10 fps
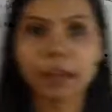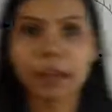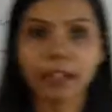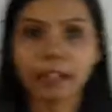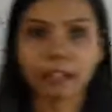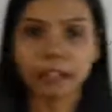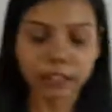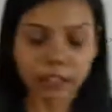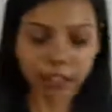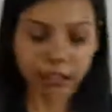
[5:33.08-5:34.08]
axis,
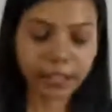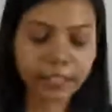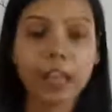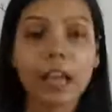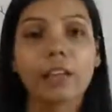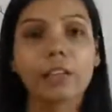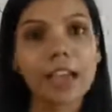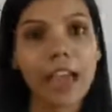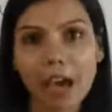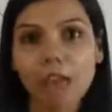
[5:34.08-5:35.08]
right? We
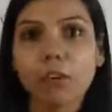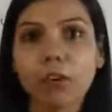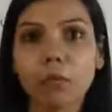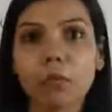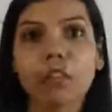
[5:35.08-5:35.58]
have one more